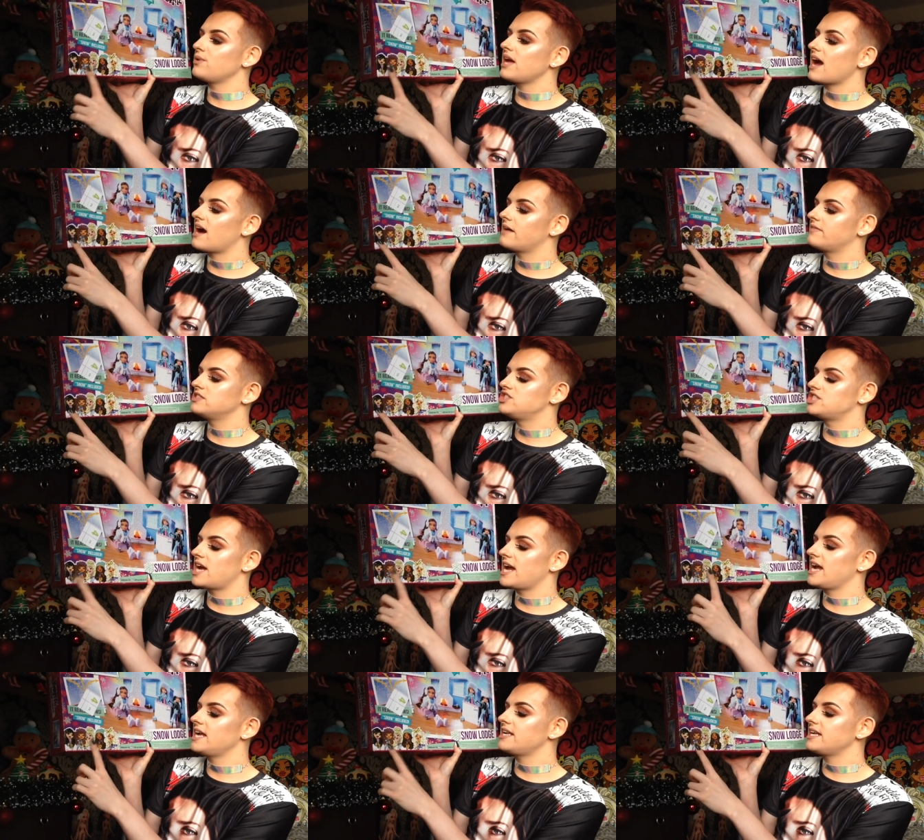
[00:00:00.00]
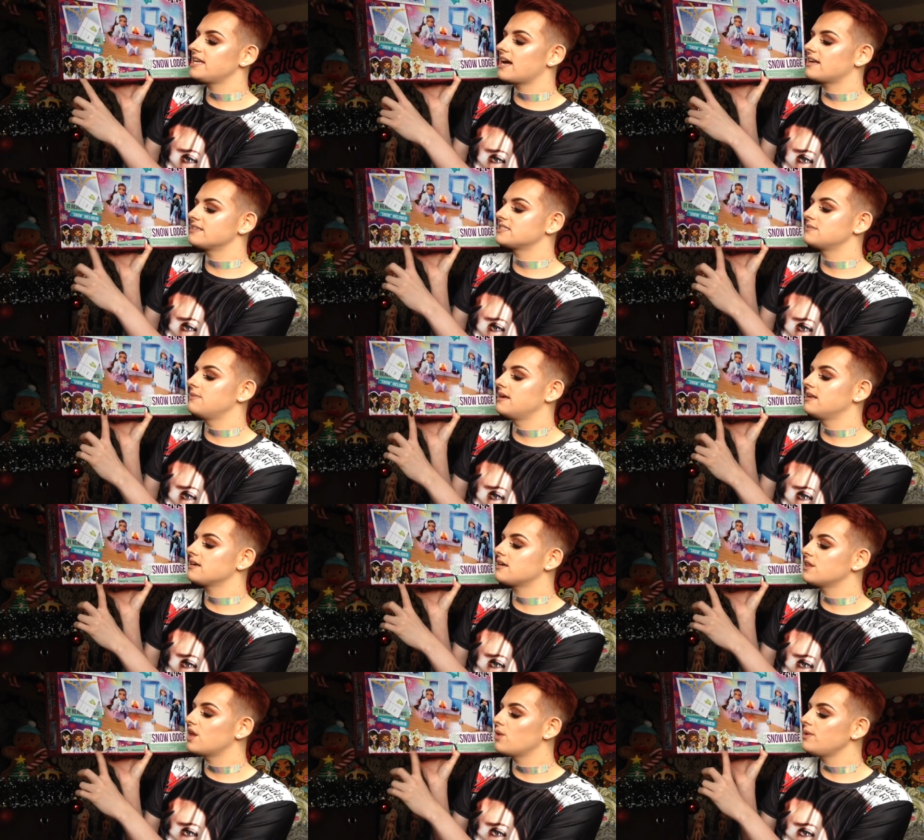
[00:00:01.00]
We have Jade, Yasmin,
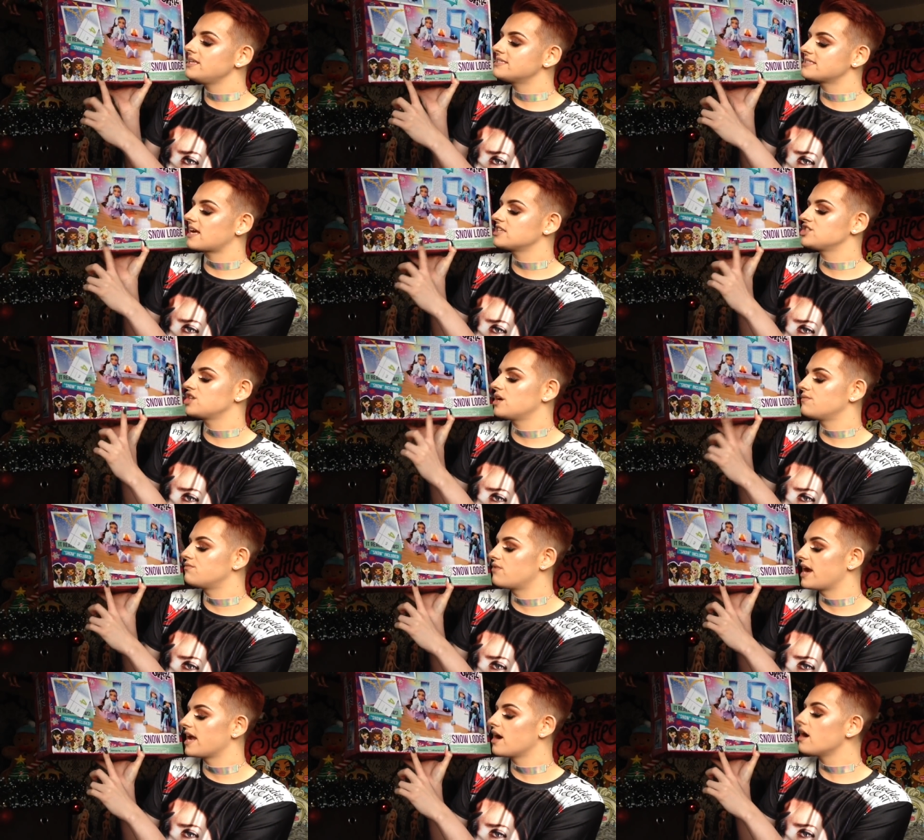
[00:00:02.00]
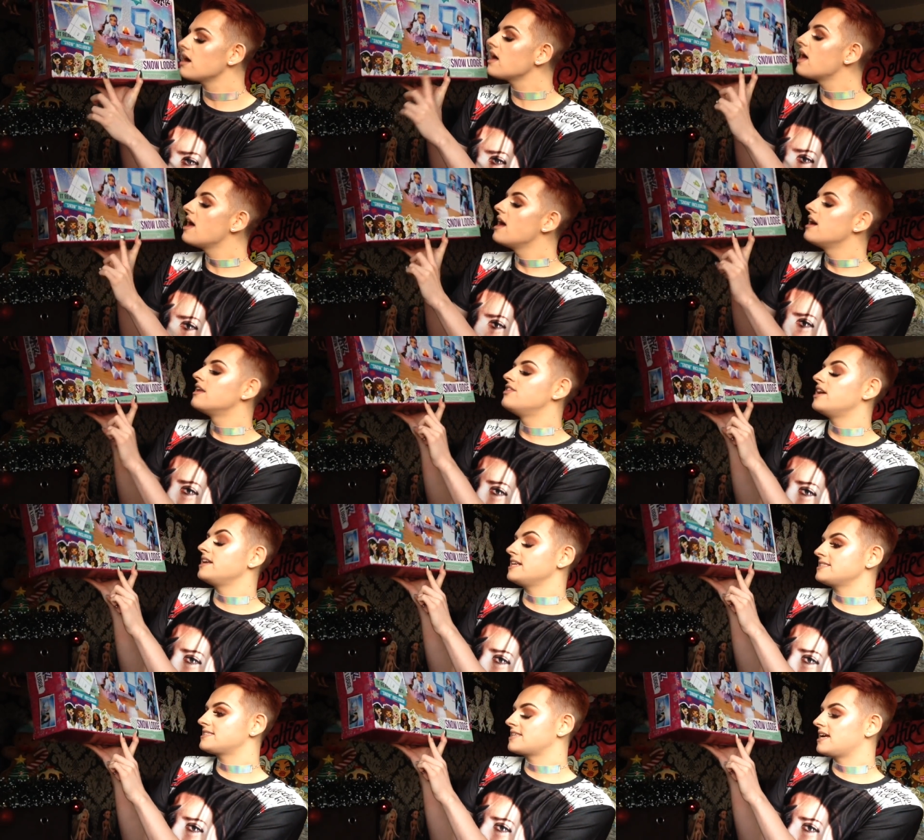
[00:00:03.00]
Cloe, Sasha, and Raya. Then
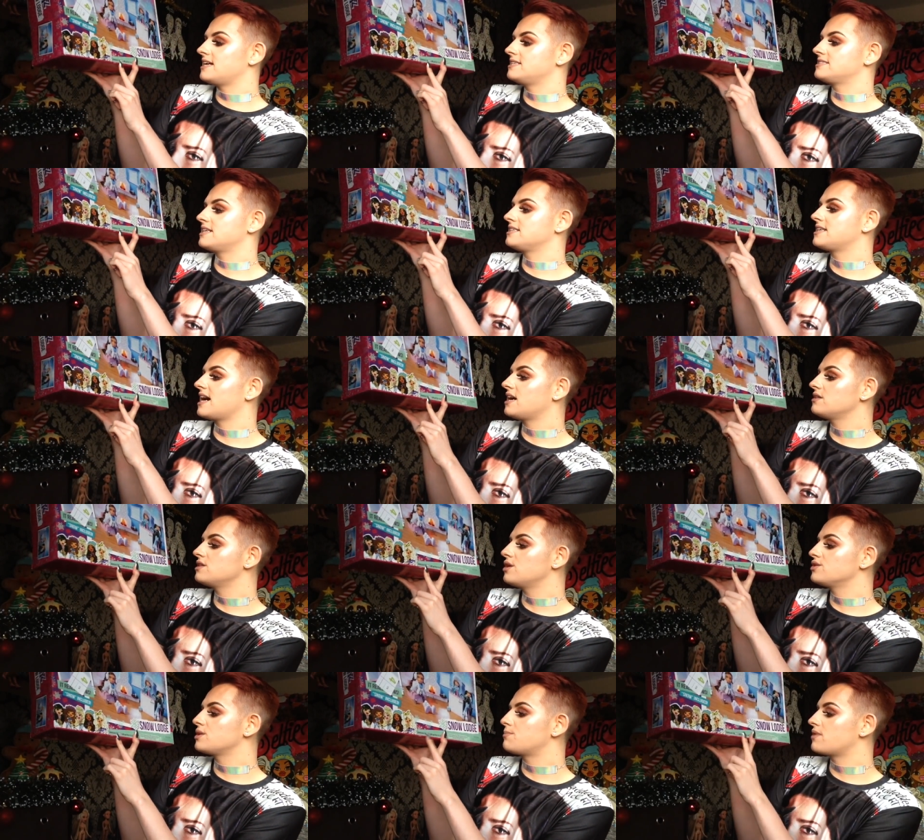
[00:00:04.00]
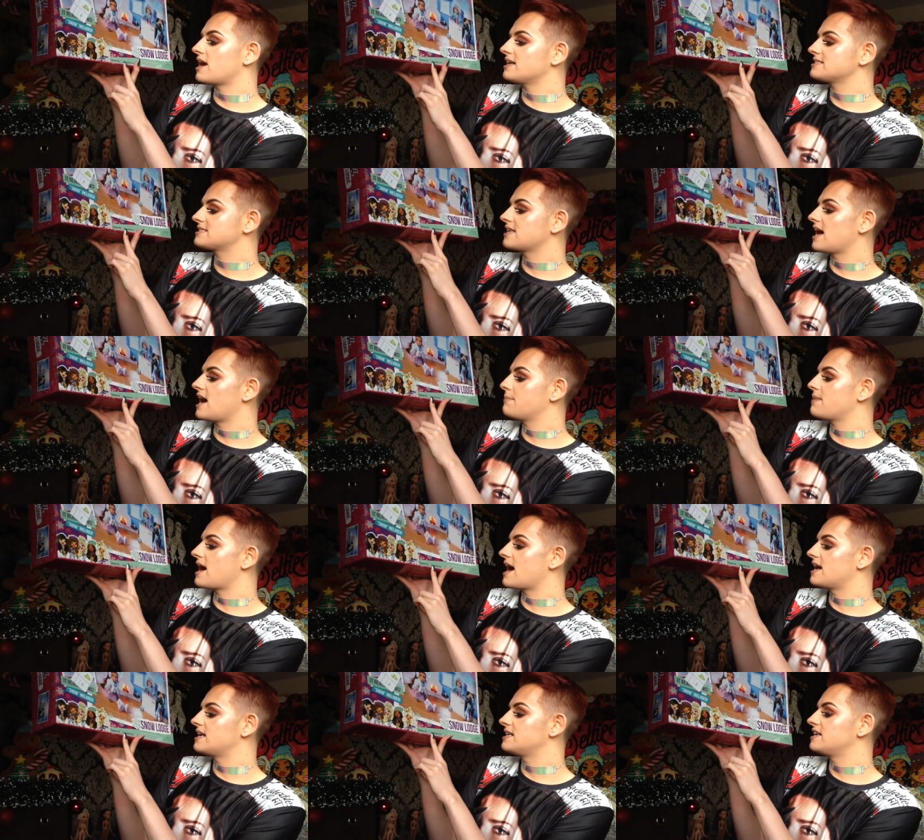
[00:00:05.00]
it says, Download the Bratz app
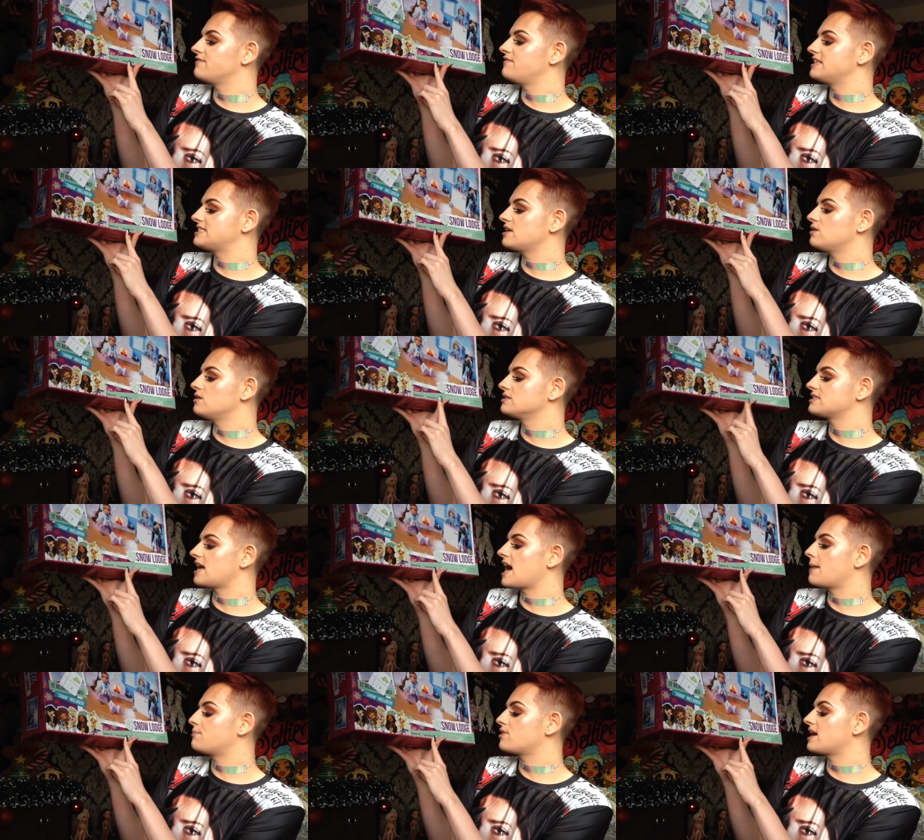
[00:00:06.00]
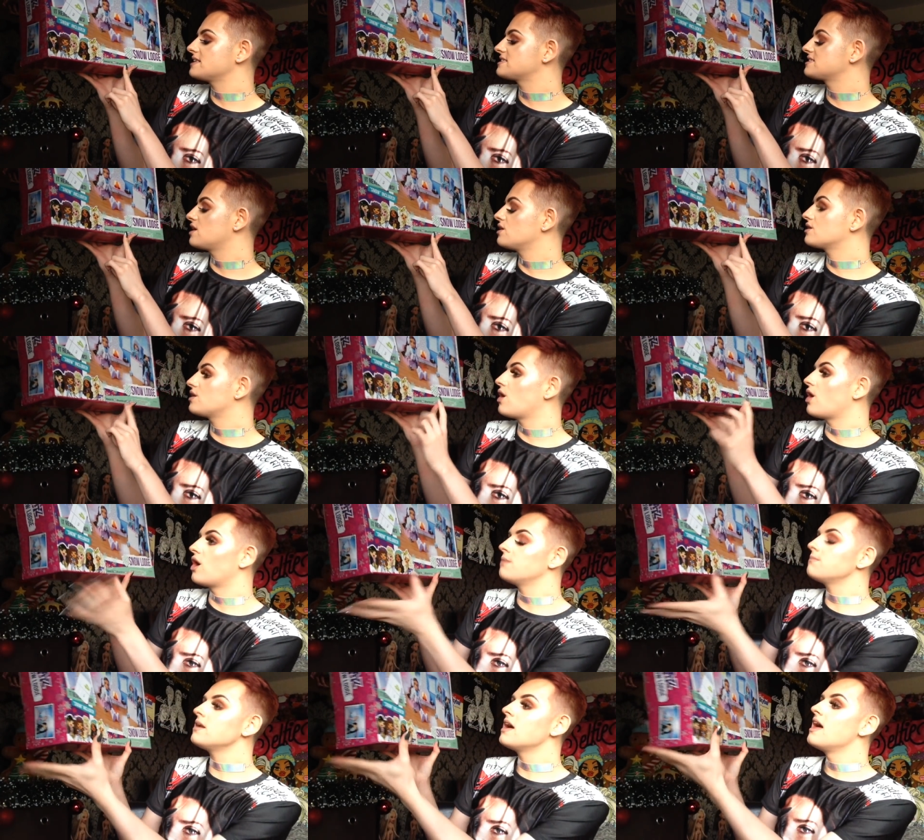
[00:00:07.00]
and visit us at
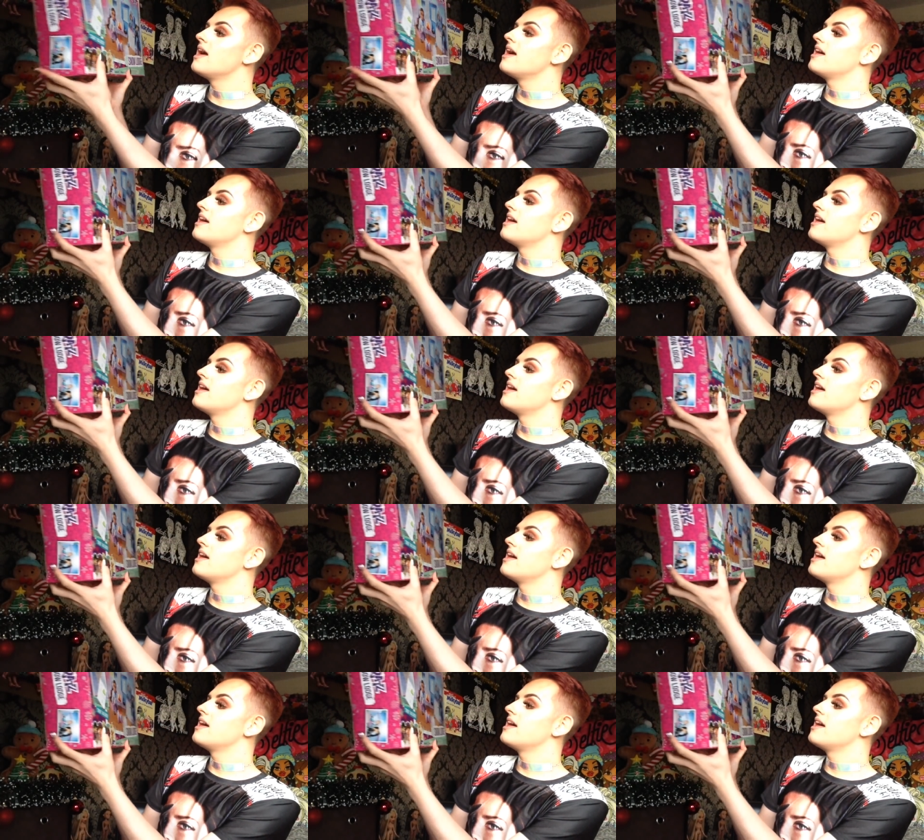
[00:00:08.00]
bratz.com.